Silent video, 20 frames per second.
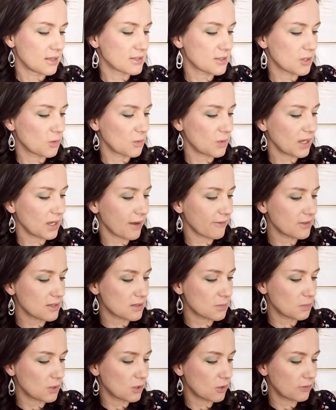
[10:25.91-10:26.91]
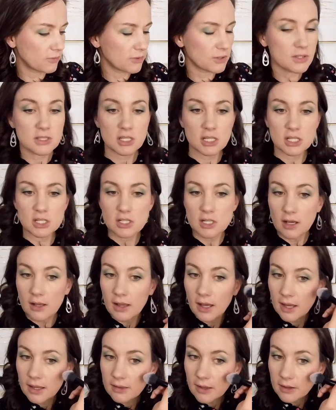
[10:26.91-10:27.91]
So we have this beautiful
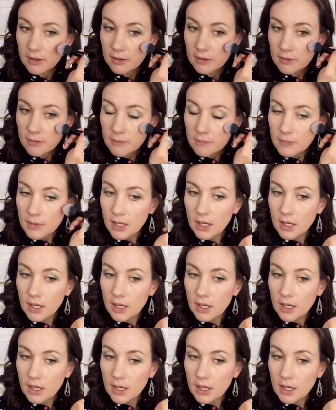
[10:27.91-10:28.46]
seashell highlighter,